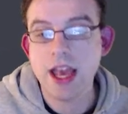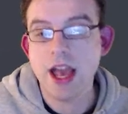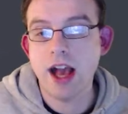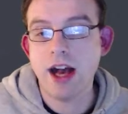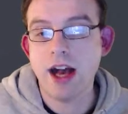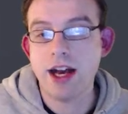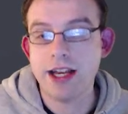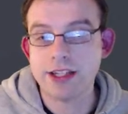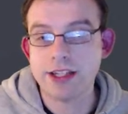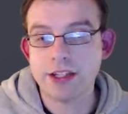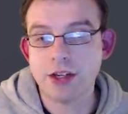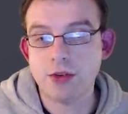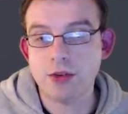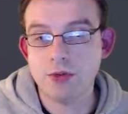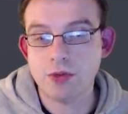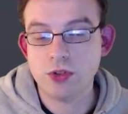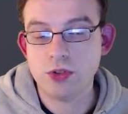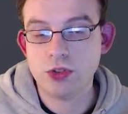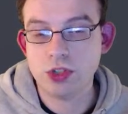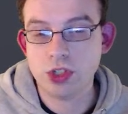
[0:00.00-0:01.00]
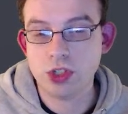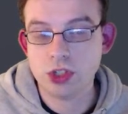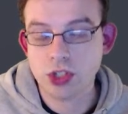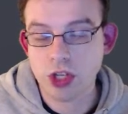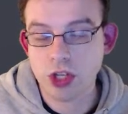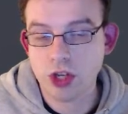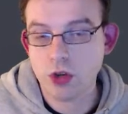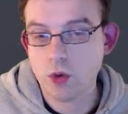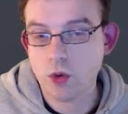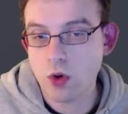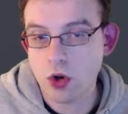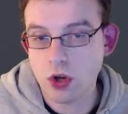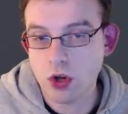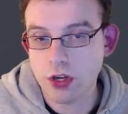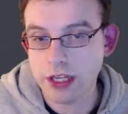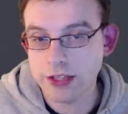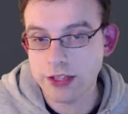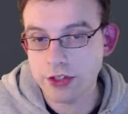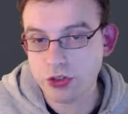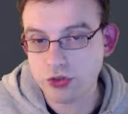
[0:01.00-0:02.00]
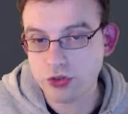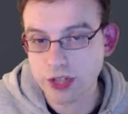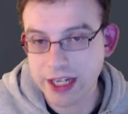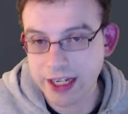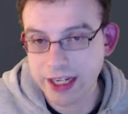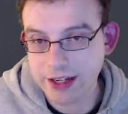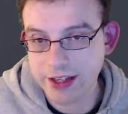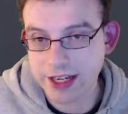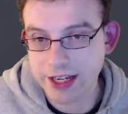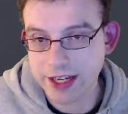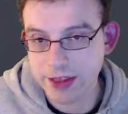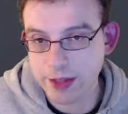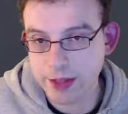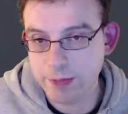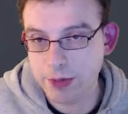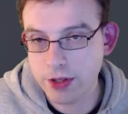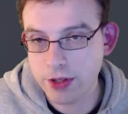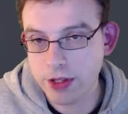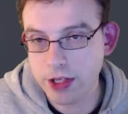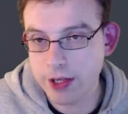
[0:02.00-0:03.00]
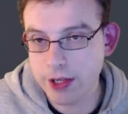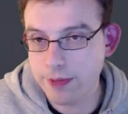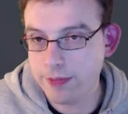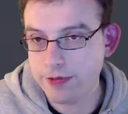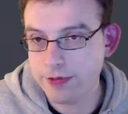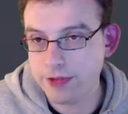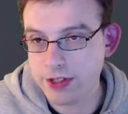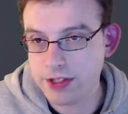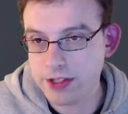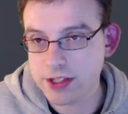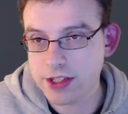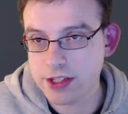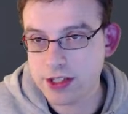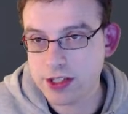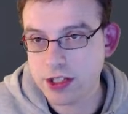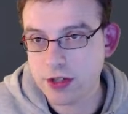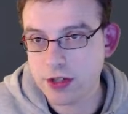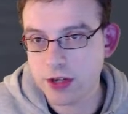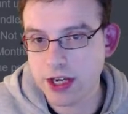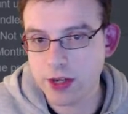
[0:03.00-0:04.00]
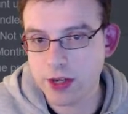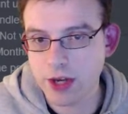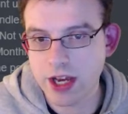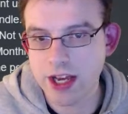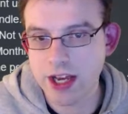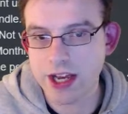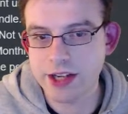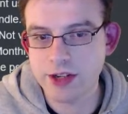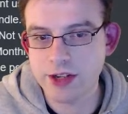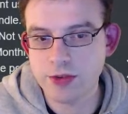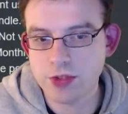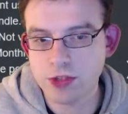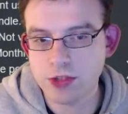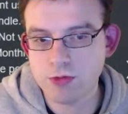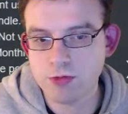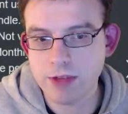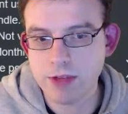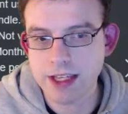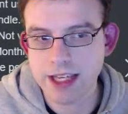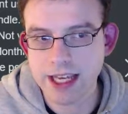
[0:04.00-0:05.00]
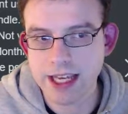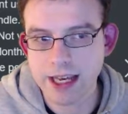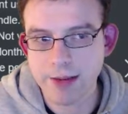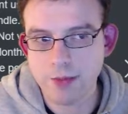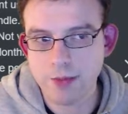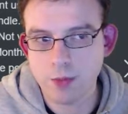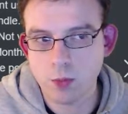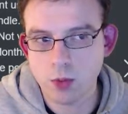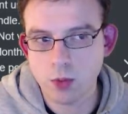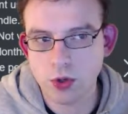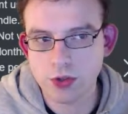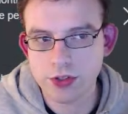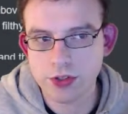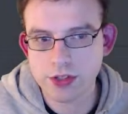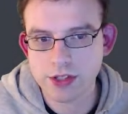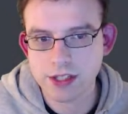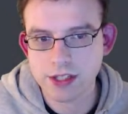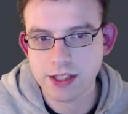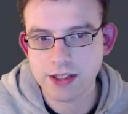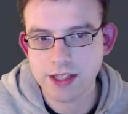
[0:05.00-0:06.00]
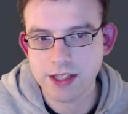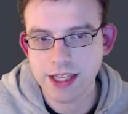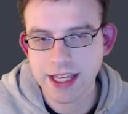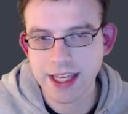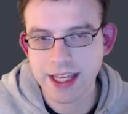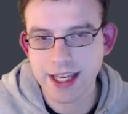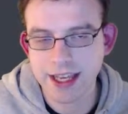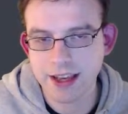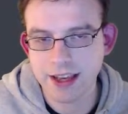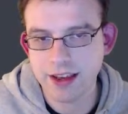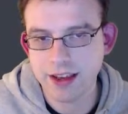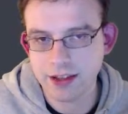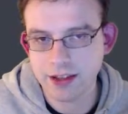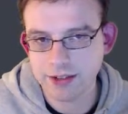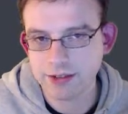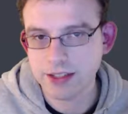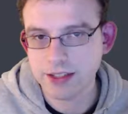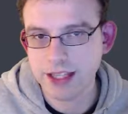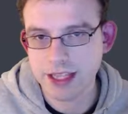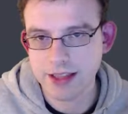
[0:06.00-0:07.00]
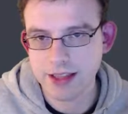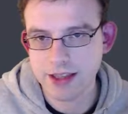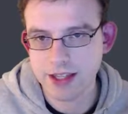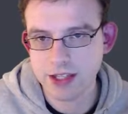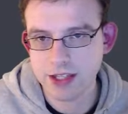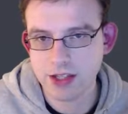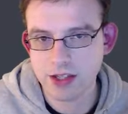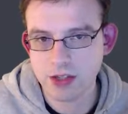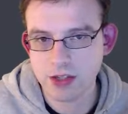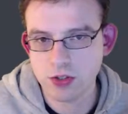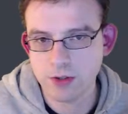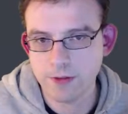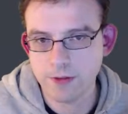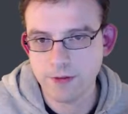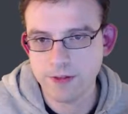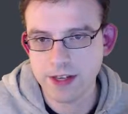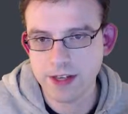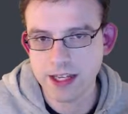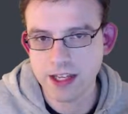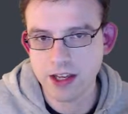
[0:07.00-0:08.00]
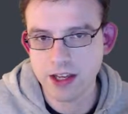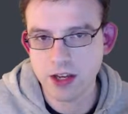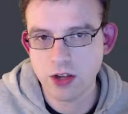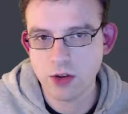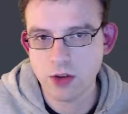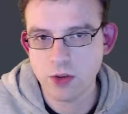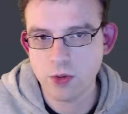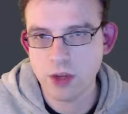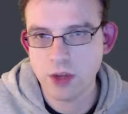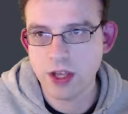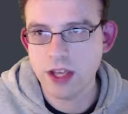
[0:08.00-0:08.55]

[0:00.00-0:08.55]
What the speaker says: I don't just go on like the trailer and the blurb, for instance. I don't just recap what's here in this sort of video